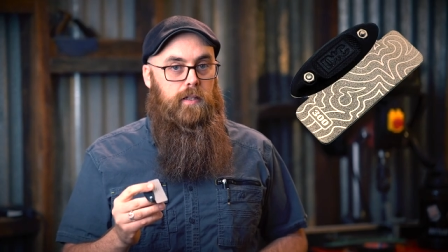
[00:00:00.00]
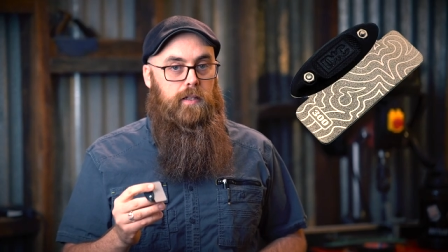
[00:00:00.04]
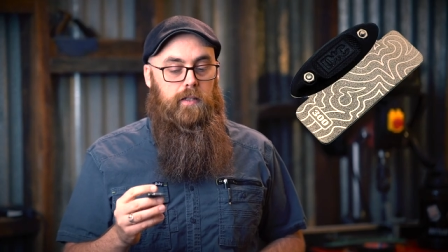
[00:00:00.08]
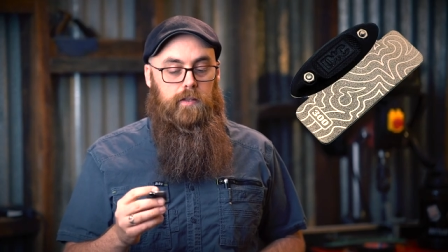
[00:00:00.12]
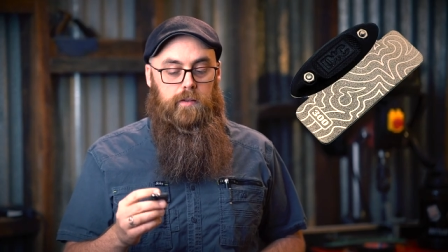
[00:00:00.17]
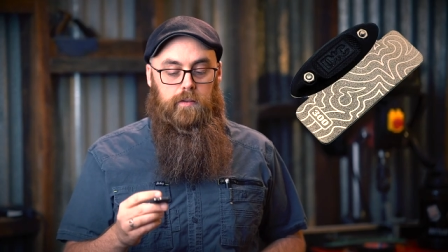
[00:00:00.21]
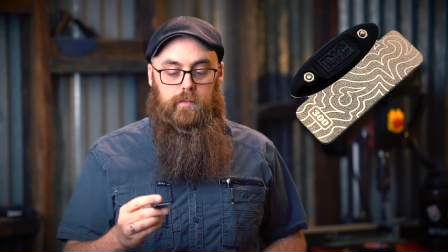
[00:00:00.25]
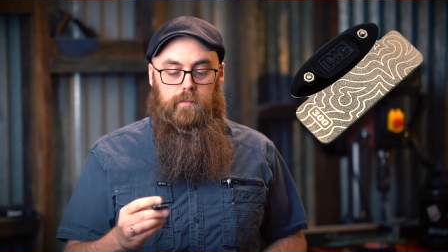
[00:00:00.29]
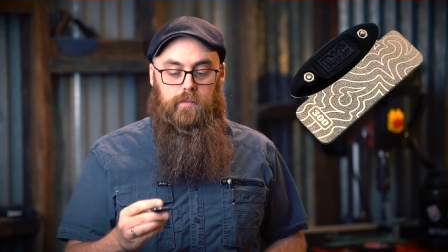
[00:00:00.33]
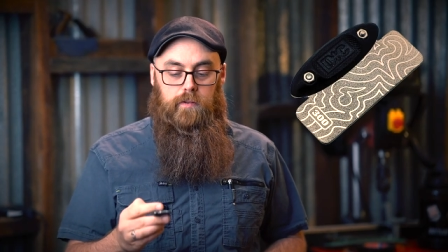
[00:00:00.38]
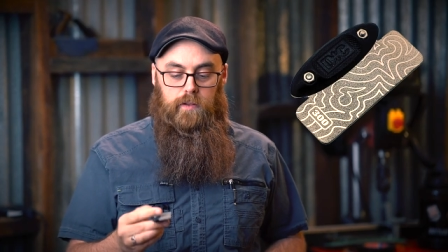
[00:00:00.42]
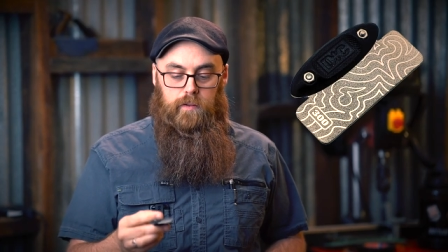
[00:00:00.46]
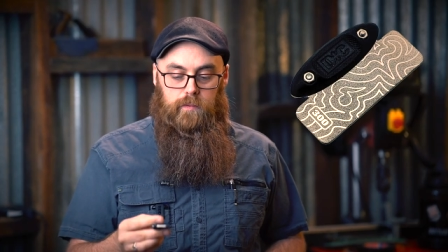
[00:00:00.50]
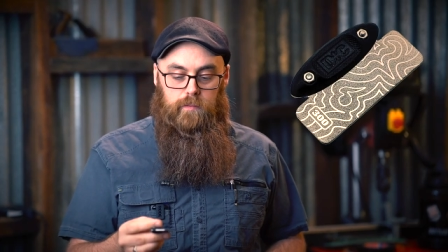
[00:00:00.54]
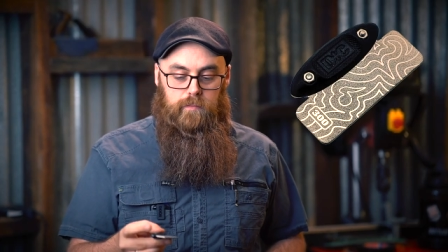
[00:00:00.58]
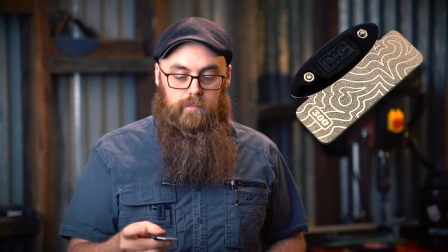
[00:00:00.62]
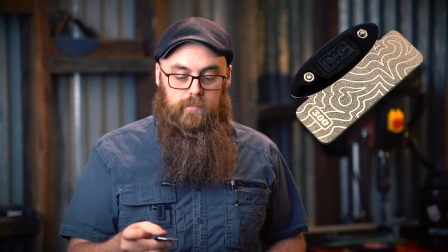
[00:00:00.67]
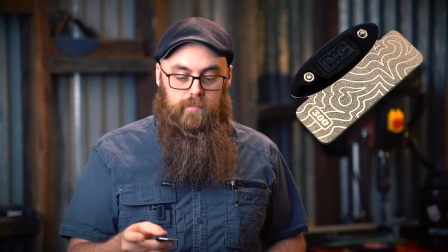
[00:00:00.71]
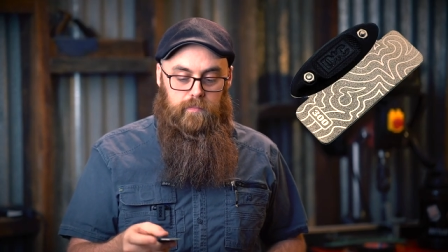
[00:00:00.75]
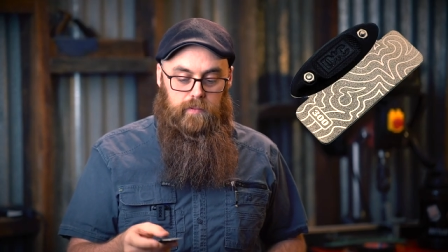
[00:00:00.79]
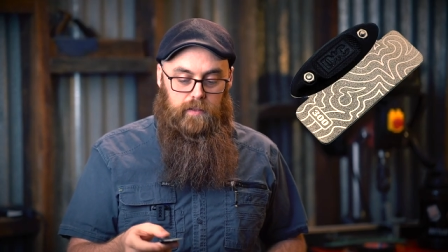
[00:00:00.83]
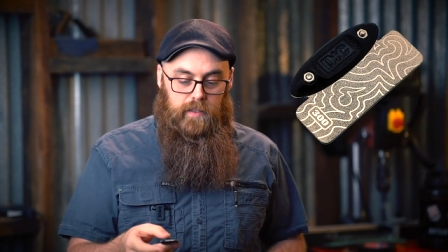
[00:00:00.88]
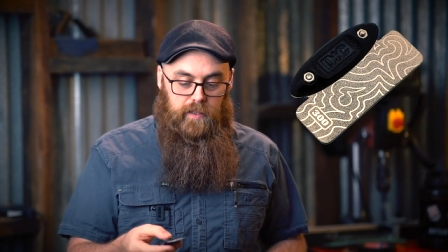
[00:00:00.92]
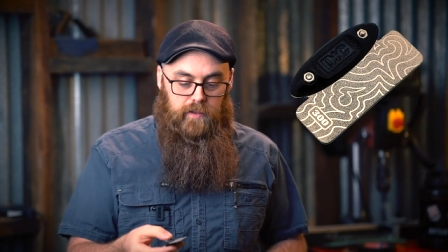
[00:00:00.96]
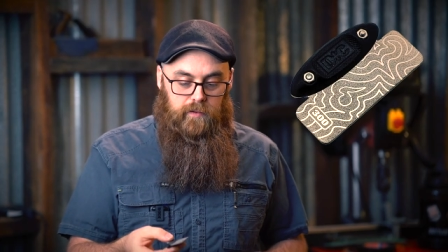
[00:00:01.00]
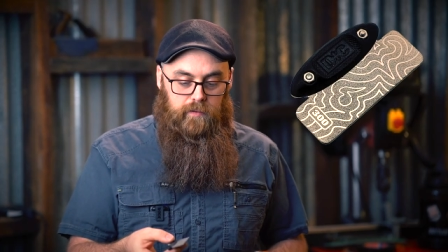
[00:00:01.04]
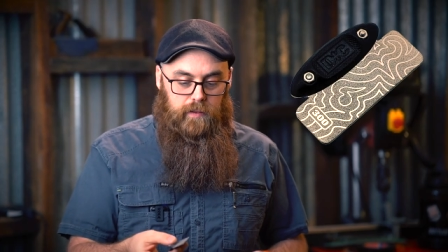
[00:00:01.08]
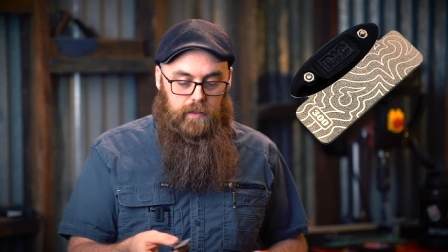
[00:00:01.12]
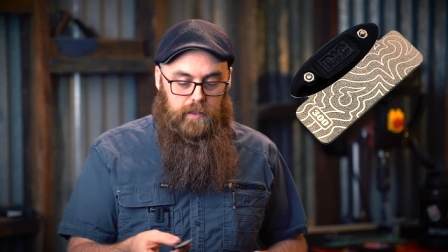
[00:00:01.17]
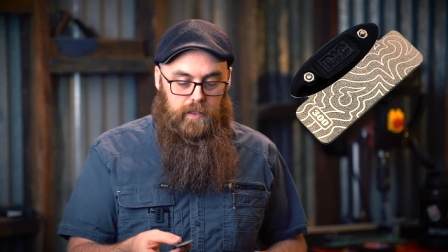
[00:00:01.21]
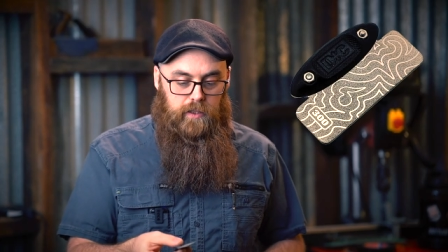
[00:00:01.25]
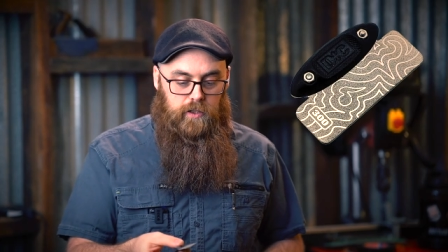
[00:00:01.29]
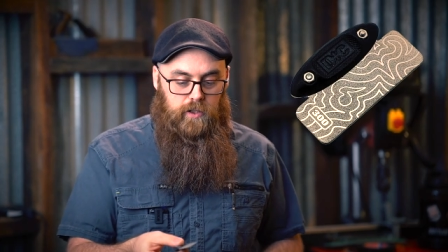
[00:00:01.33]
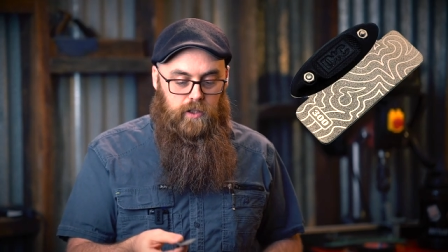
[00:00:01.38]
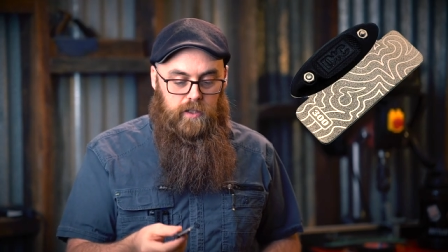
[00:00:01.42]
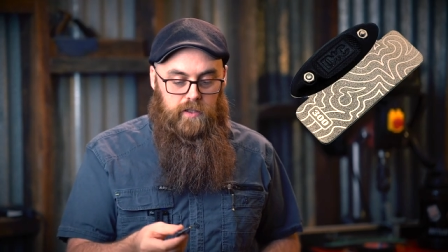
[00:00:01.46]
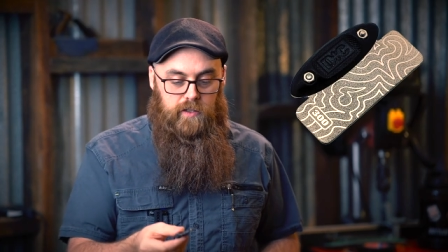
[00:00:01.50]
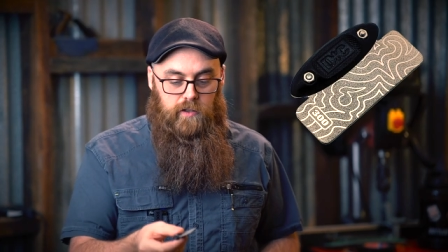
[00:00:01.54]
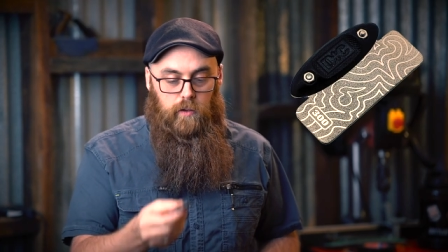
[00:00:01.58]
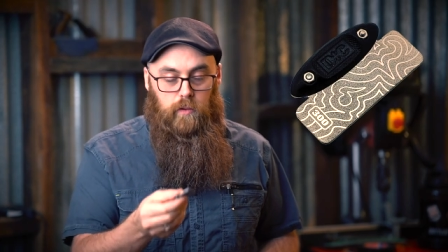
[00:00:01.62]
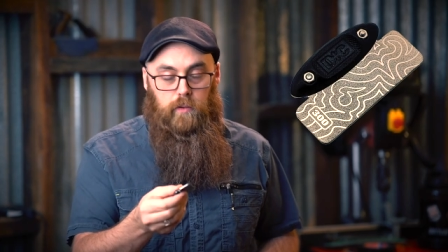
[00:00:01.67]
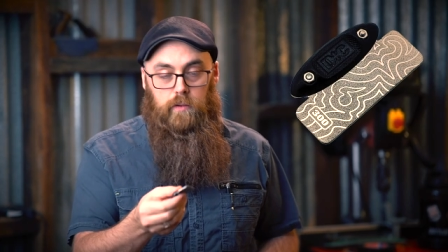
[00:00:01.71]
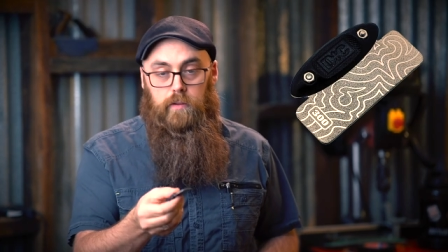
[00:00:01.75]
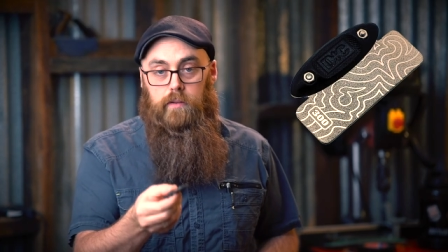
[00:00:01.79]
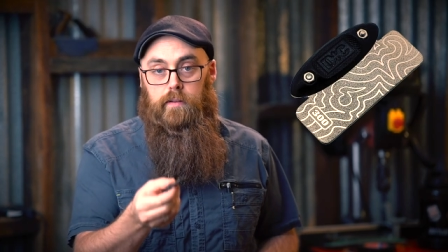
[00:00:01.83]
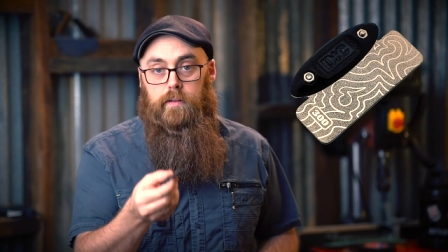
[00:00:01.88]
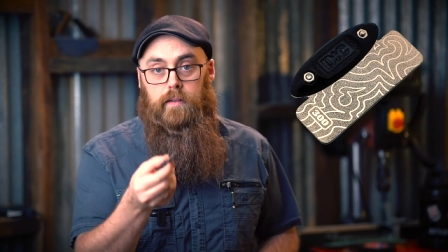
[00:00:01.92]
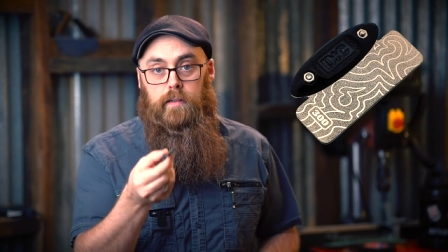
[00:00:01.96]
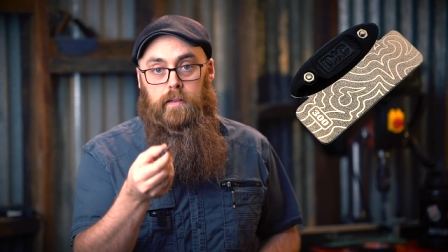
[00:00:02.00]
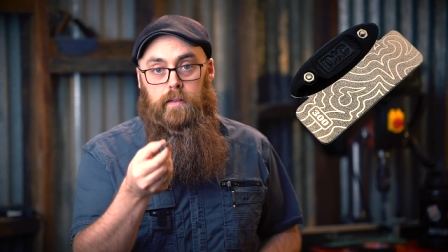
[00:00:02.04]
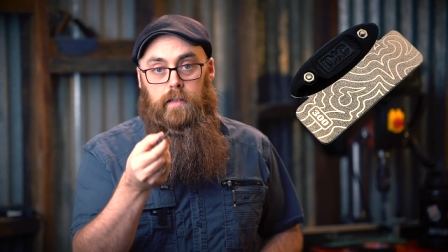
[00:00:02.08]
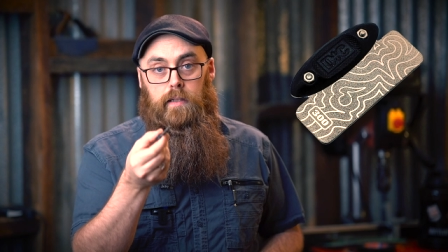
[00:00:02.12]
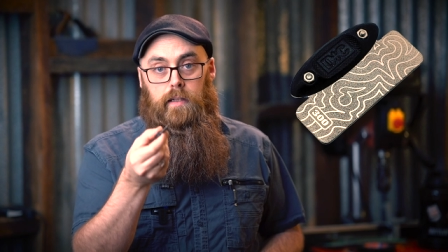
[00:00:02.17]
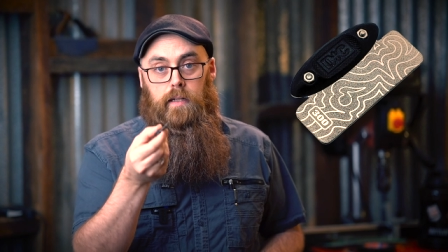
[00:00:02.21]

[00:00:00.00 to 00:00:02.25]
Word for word: to do. You literally just hold